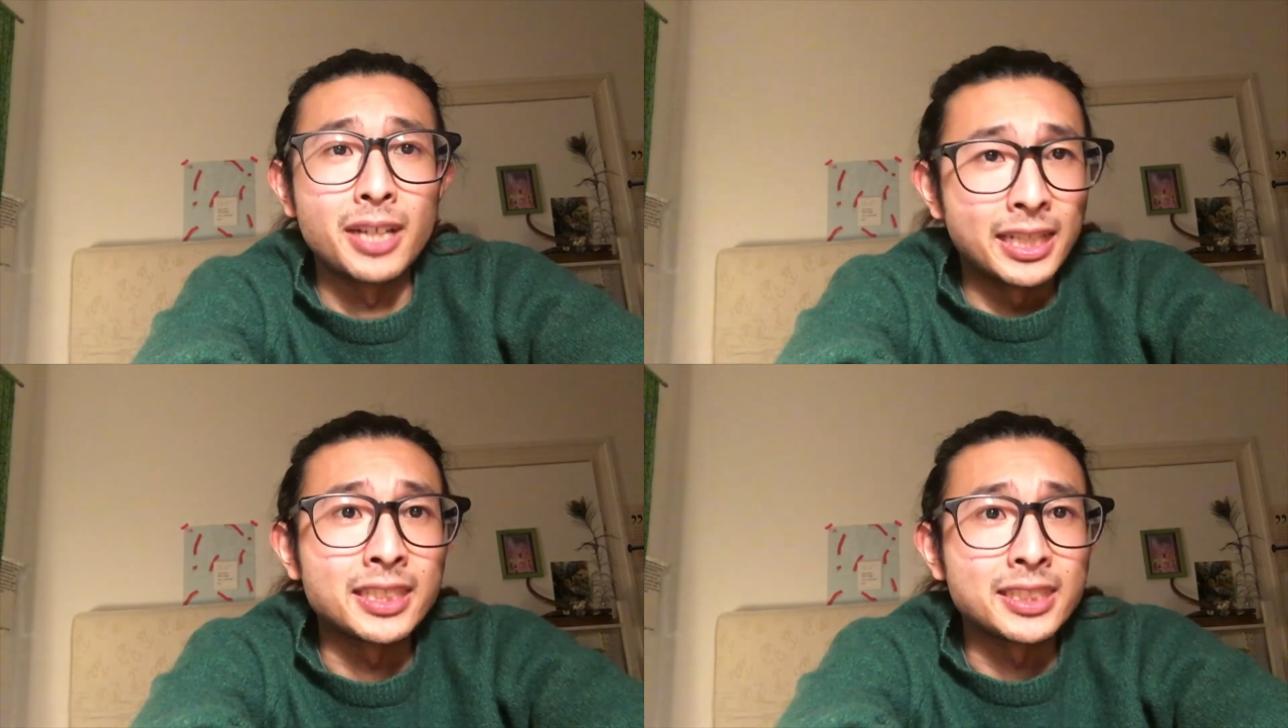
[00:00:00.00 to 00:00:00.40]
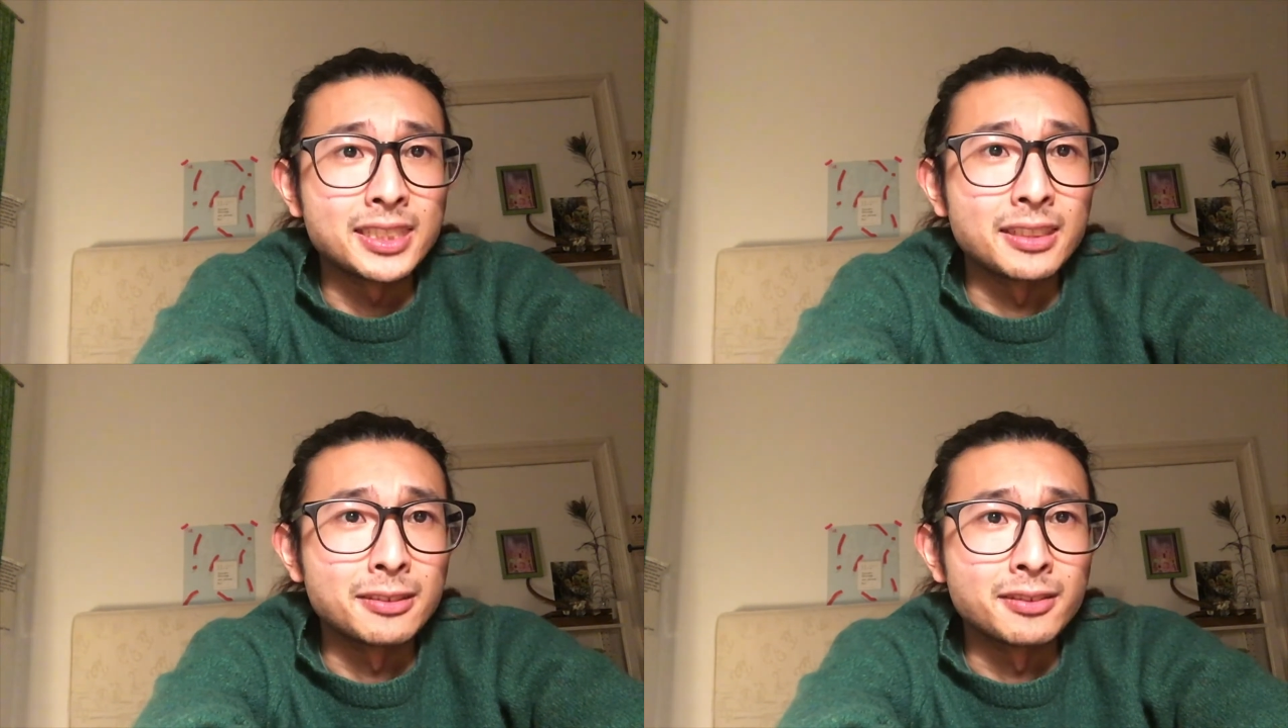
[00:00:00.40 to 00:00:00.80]
as I
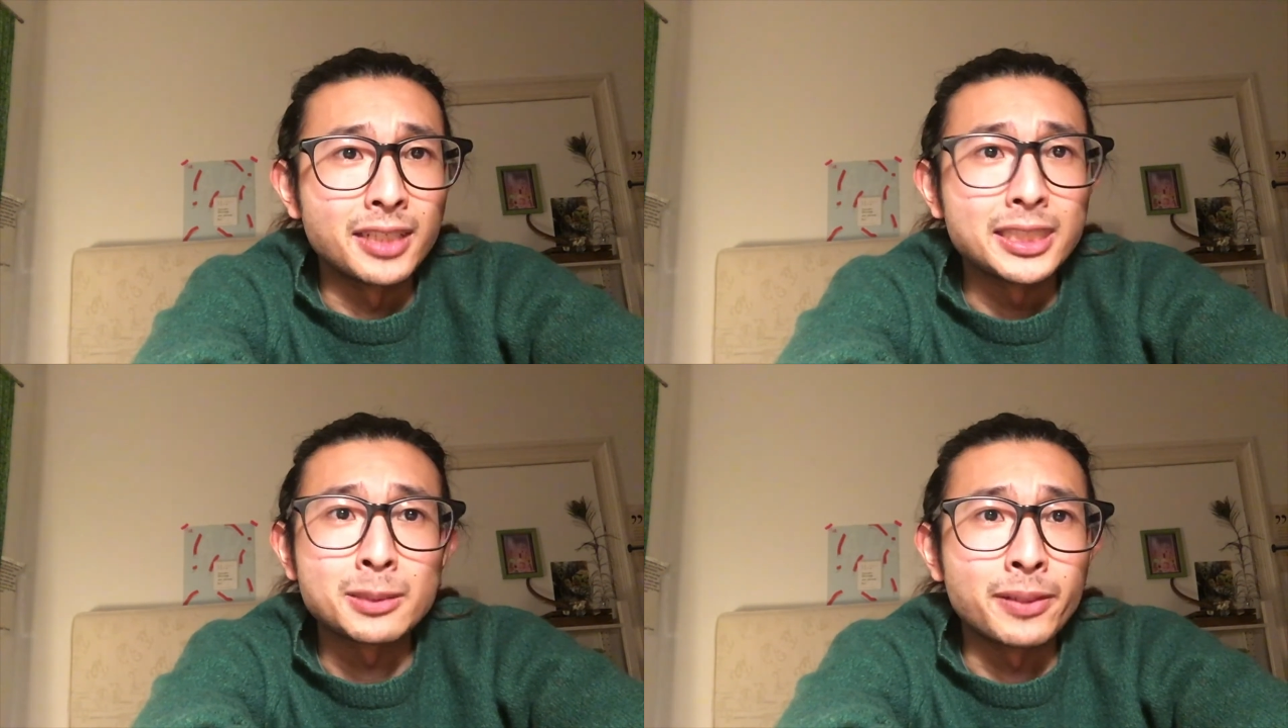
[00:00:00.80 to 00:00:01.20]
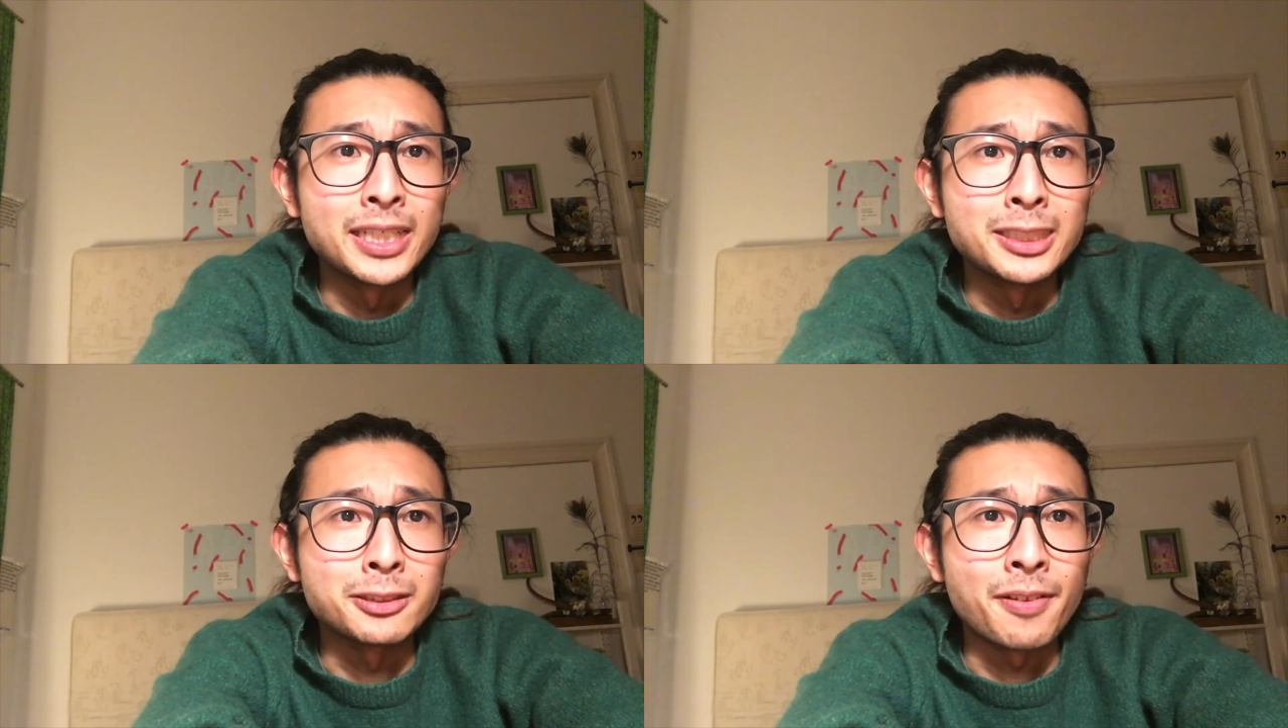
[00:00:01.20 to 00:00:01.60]
said, you know, I just want
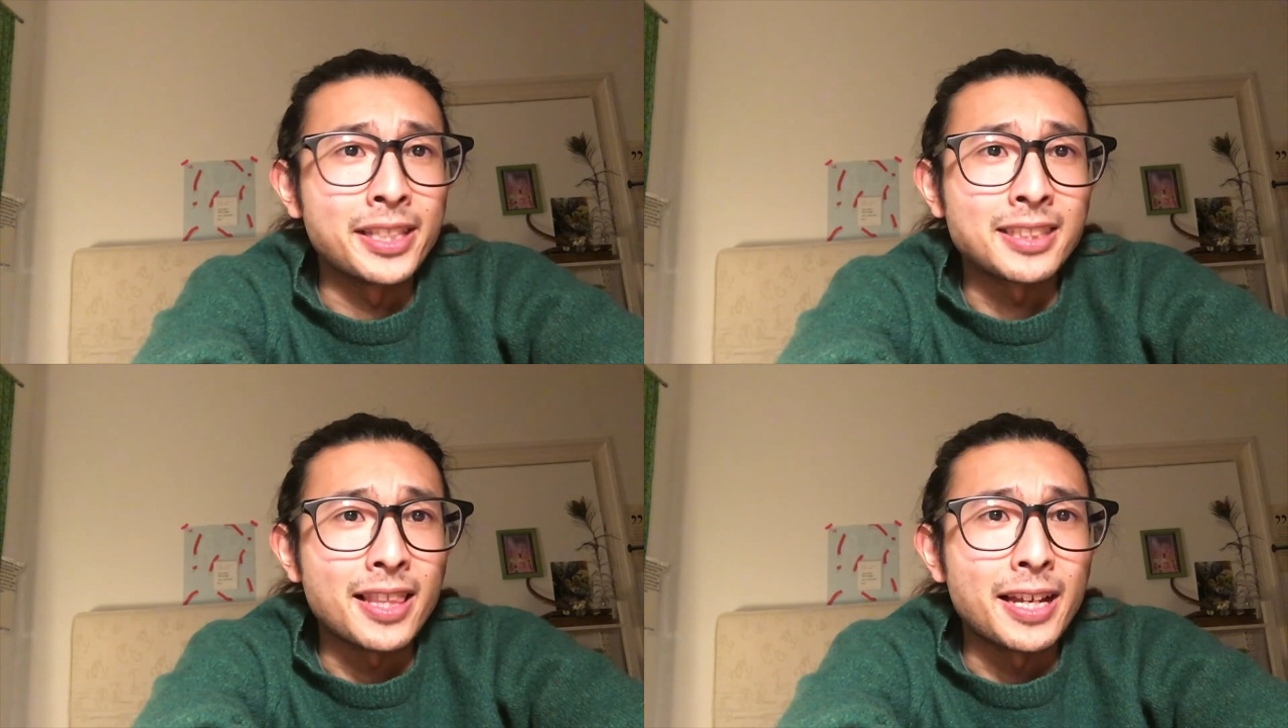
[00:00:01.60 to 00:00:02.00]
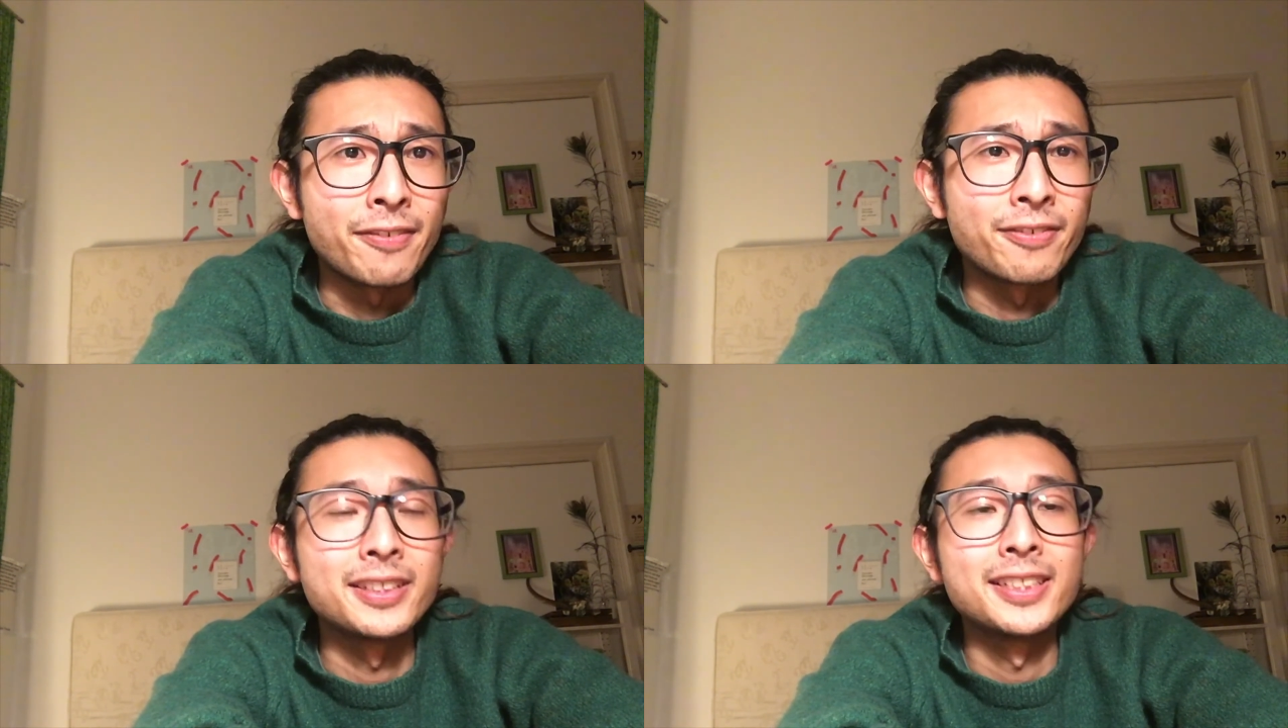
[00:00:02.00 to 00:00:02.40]
to enjoy this life.